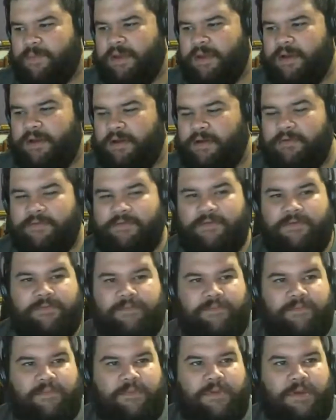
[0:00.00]
Speaking
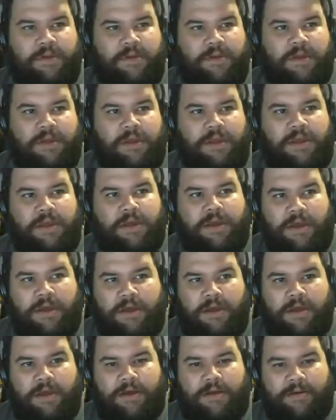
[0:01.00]
of,
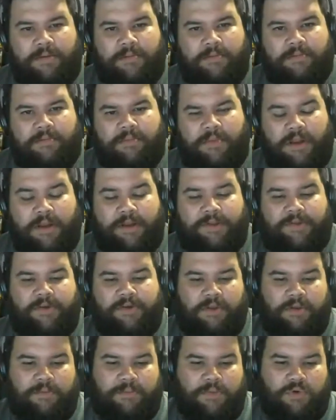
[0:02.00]
not
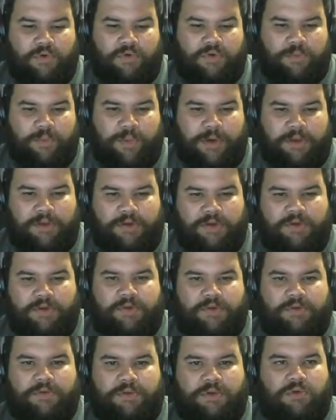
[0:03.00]
necessarily mooch, but
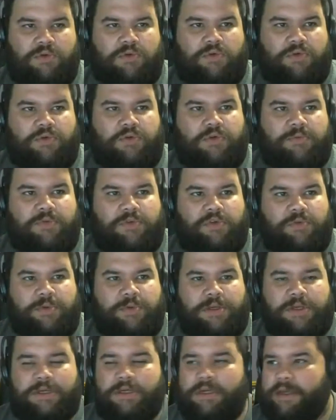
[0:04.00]
just don't do some
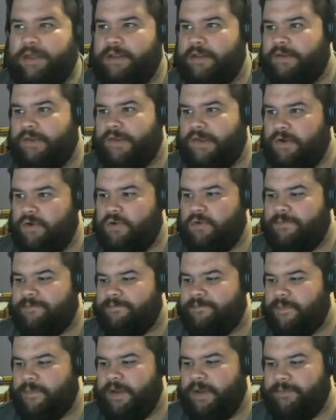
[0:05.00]
stupid shit.
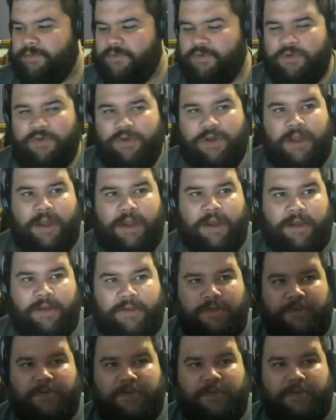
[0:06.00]
So I'm sure you
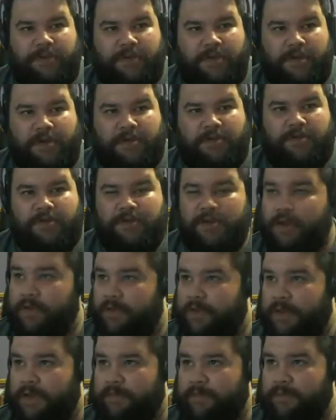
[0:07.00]
guys
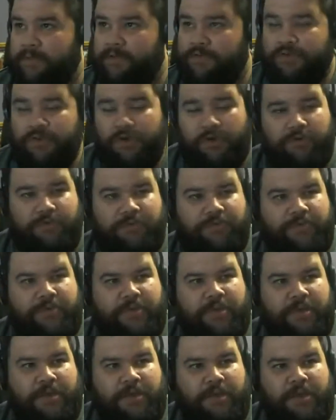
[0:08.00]
saw the name of the show
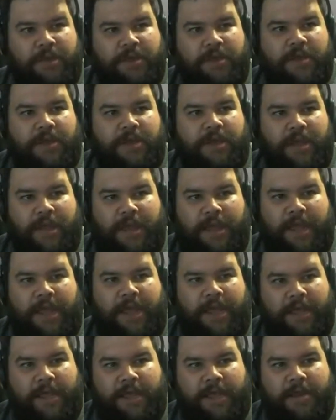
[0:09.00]

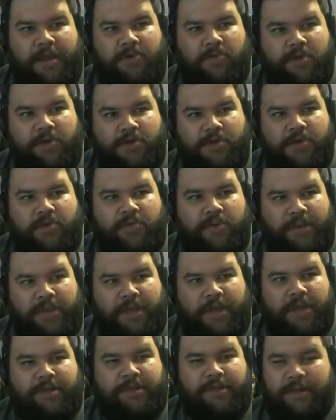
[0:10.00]
and are wondering
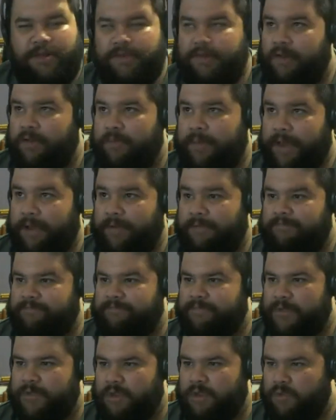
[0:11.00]
what the heck that's all about.
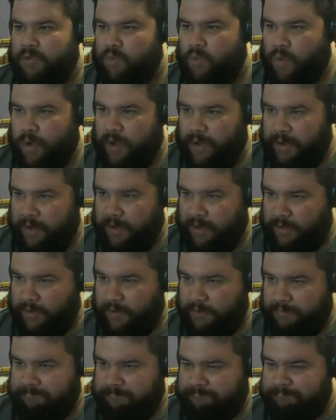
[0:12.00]

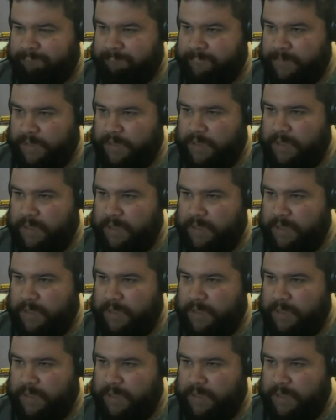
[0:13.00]
Well,